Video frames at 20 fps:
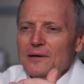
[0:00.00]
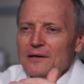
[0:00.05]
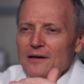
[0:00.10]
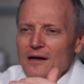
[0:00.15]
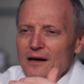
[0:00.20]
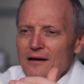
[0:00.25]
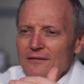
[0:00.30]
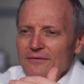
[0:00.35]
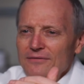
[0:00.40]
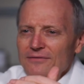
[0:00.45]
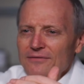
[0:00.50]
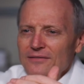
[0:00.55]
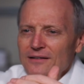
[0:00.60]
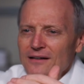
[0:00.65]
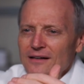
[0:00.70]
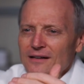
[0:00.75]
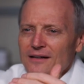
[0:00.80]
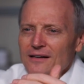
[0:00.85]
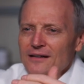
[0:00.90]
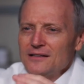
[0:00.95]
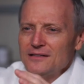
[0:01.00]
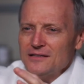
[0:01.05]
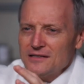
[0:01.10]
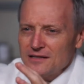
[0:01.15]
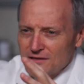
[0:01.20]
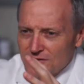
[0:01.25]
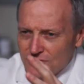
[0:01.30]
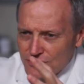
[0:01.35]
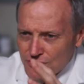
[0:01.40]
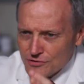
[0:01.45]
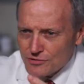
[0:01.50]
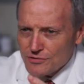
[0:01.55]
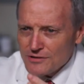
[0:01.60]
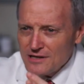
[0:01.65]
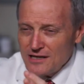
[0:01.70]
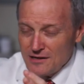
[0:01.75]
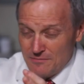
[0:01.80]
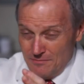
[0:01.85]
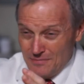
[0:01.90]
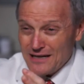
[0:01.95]
enough to
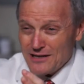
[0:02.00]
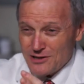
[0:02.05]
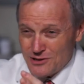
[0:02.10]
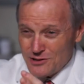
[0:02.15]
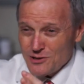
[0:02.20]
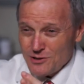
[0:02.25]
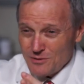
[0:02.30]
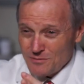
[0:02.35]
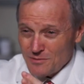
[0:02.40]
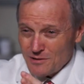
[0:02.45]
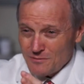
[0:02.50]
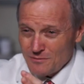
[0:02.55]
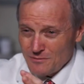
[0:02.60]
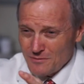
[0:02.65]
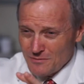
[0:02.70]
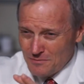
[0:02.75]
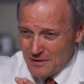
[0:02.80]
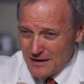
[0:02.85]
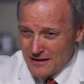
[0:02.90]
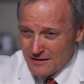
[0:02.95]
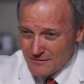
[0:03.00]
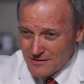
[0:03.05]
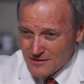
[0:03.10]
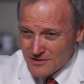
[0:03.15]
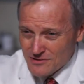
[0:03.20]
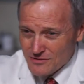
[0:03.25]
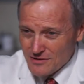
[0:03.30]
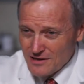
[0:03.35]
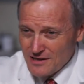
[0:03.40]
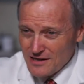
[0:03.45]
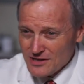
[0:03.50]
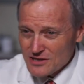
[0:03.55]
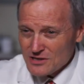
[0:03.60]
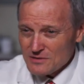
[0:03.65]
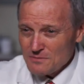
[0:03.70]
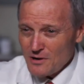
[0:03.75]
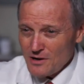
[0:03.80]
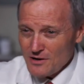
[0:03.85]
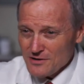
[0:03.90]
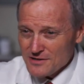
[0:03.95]
treat a big tumor. We're better at treating
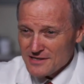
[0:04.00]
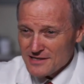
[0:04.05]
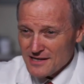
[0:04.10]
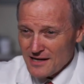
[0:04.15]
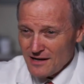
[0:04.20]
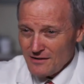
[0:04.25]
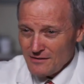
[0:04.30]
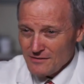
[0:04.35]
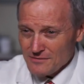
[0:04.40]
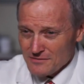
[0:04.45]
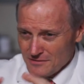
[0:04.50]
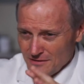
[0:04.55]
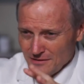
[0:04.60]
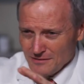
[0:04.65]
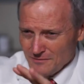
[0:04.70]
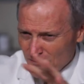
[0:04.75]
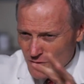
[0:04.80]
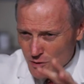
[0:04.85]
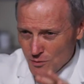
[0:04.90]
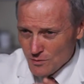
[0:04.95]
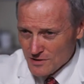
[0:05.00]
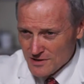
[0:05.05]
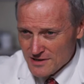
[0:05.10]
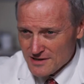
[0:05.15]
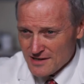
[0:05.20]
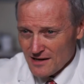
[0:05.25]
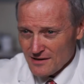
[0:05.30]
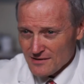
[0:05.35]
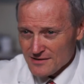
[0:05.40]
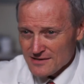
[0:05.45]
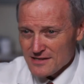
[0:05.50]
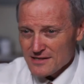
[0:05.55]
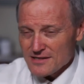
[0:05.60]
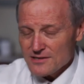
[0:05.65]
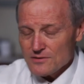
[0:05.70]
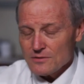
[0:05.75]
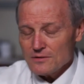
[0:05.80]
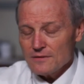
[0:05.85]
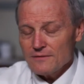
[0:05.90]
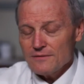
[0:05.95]
small cells, fewer cells, this
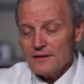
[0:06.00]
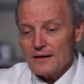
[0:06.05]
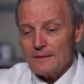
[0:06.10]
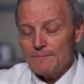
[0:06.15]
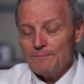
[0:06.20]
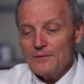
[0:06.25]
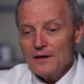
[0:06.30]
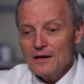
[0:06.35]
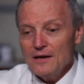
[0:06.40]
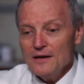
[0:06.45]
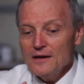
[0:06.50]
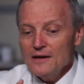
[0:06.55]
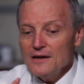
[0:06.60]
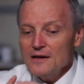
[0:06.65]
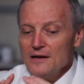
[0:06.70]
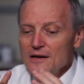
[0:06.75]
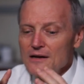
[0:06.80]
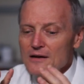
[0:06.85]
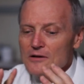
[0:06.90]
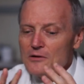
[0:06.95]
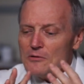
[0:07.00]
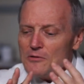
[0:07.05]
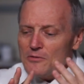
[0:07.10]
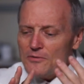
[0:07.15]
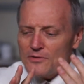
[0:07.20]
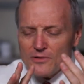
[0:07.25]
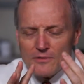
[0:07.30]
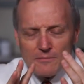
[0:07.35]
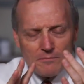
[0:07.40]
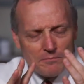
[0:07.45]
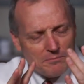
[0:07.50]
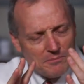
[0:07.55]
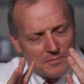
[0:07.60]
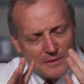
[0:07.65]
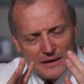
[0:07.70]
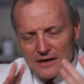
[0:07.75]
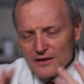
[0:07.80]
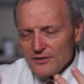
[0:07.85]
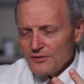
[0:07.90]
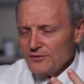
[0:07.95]
sort of thing. The
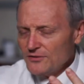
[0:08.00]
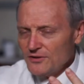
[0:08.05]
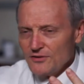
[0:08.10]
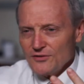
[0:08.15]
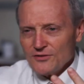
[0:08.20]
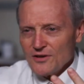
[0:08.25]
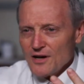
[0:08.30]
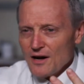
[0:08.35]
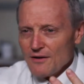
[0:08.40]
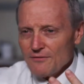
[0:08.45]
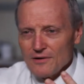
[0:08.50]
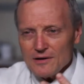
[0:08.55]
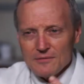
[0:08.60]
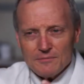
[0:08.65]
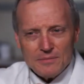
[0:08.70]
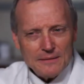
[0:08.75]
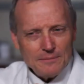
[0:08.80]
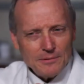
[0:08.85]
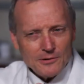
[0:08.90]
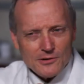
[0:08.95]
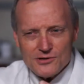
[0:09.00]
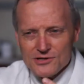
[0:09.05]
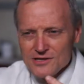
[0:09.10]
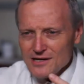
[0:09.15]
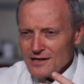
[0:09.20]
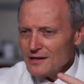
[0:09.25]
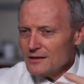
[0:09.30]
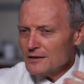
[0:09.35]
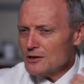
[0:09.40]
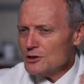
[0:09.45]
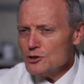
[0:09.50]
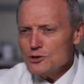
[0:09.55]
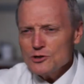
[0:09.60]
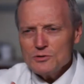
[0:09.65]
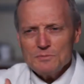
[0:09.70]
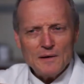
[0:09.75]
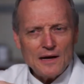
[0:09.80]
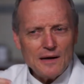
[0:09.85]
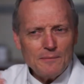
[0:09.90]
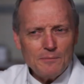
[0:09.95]
biggest discovery, and people are seeing it in the
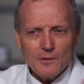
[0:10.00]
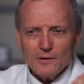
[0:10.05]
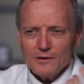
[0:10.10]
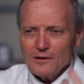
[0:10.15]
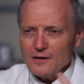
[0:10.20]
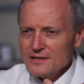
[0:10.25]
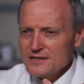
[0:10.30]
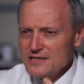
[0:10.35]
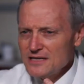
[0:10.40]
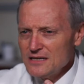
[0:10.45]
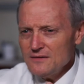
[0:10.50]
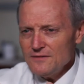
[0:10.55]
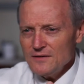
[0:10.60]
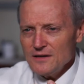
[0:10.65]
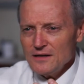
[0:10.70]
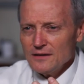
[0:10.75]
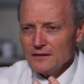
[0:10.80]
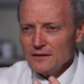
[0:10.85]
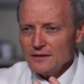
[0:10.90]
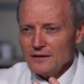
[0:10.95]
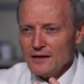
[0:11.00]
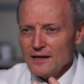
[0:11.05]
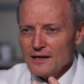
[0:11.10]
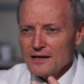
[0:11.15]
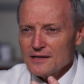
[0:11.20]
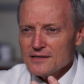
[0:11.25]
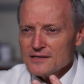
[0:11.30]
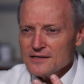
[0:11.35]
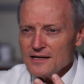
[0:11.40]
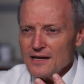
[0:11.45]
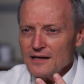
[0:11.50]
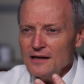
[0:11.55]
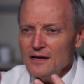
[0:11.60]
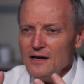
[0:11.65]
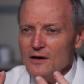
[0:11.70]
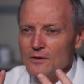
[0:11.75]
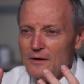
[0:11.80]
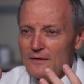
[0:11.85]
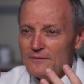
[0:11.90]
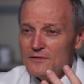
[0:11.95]
newspaper and on TV and the like, is that
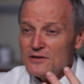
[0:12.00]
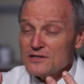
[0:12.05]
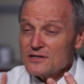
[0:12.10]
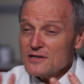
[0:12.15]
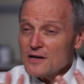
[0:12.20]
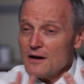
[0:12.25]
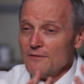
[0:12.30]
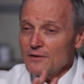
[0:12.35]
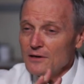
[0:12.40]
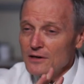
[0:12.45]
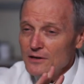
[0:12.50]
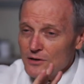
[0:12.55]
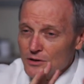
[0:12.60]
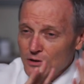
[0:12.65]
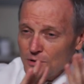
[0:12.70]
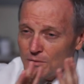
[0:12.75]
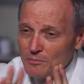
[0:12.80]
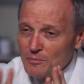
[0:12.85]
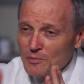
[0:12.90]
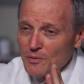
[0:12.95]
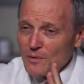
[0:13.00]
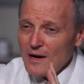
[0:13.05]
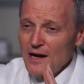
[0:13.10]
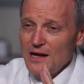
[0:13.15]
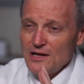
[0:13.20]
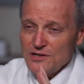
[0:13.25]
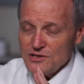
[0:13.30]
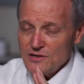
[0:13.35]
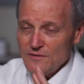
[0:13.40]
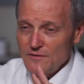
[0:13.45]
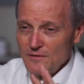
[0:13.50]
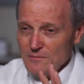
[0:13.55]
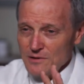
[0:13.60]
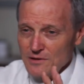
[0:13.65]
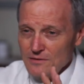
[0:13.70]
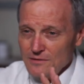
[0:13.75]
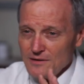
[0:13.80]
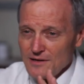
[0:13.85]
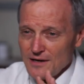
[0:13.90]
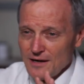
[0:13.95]
we've discovered a new branch of
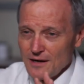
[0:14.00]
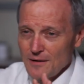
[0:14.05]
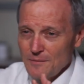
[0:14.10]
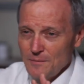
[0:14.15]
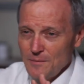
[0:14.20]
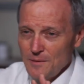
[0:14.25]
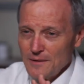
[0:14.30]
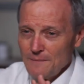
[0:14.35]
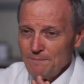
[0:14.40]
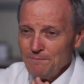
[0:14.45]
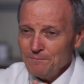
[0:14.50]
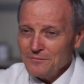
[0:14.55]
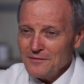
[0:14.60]
immune therapy.